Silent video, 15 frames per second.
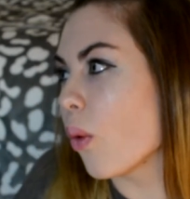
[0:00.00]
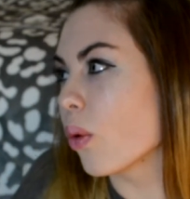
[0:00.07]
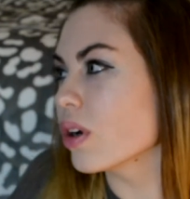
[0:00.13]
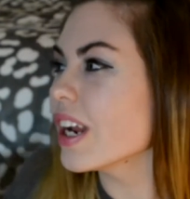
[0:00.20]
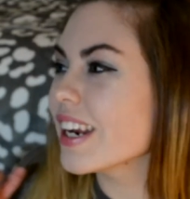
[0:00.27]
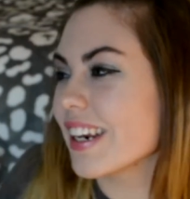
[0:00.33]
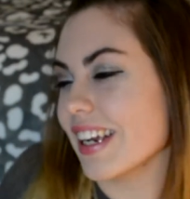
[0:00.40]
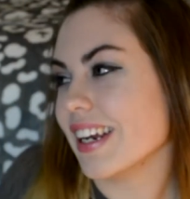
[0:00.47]

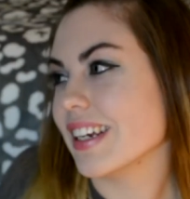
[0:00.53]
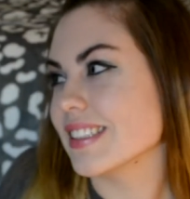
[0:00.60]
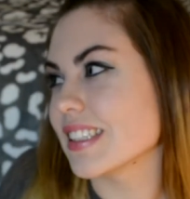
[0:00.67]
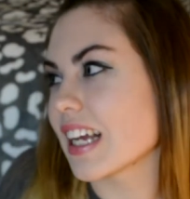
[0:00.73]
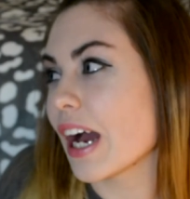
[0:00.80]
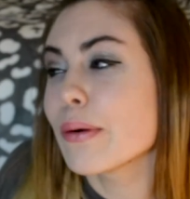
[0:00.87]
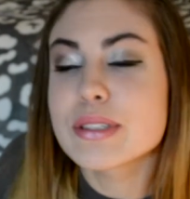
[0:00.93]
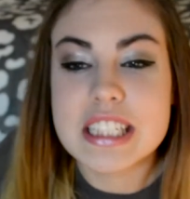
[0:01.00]
not an 80s,
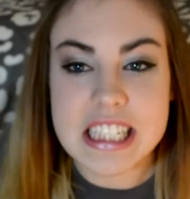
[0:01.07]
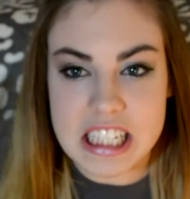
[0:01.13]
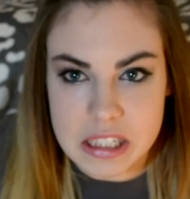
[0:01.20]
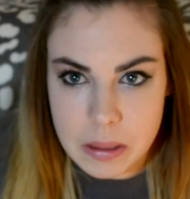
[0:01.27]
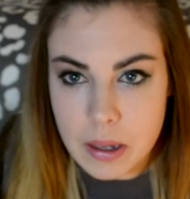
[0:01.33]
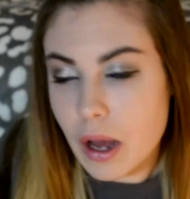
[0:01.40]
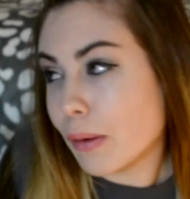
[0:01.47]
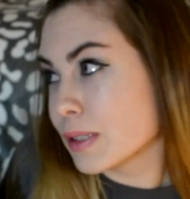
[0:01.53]
like I was like, a,
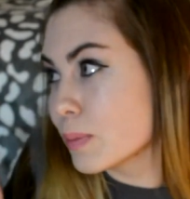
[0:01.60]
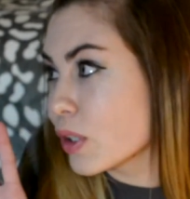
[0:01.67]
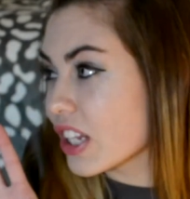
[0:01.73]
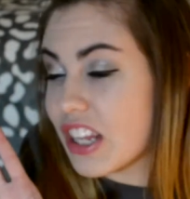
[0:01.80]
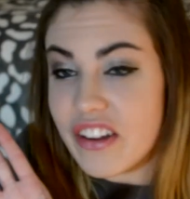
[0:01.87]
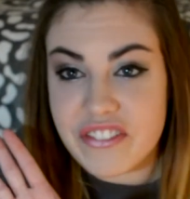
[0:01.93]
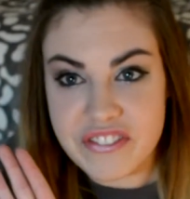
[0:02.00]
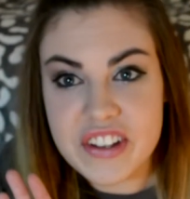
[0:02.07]
I was born
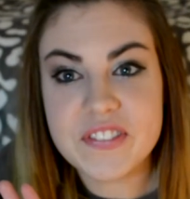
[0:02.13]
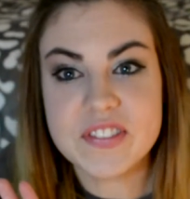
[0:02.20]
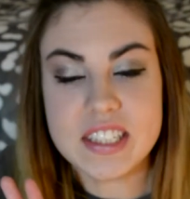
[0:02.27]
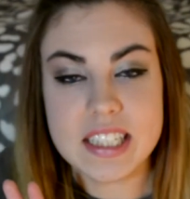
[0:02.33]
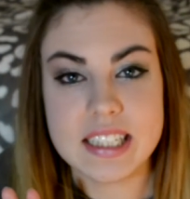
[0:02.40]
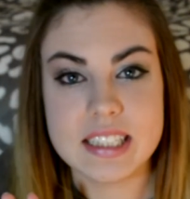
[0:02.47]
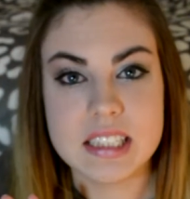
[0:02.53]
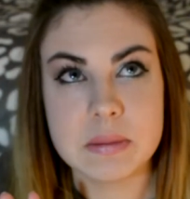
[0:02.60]
in the
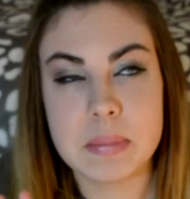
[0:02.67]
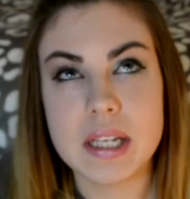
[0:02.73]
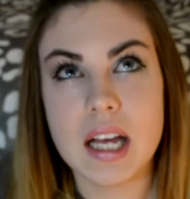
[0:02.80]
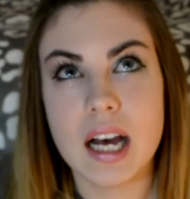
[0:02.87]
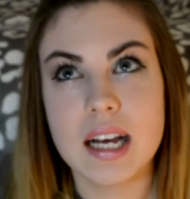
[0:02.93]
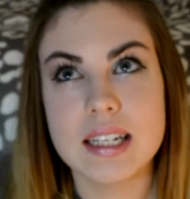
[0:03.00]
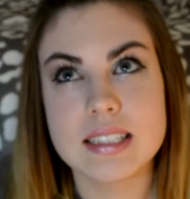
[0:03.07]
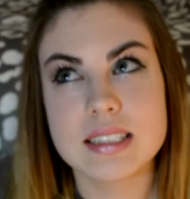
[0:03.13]
50s
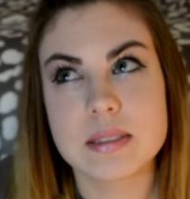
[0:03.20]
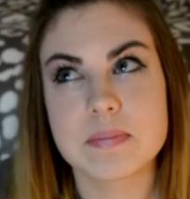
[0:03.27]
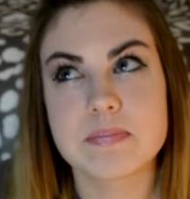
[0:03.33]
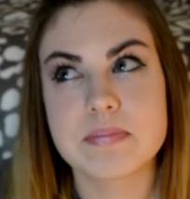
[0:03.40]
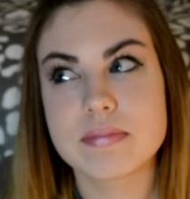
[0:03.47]
because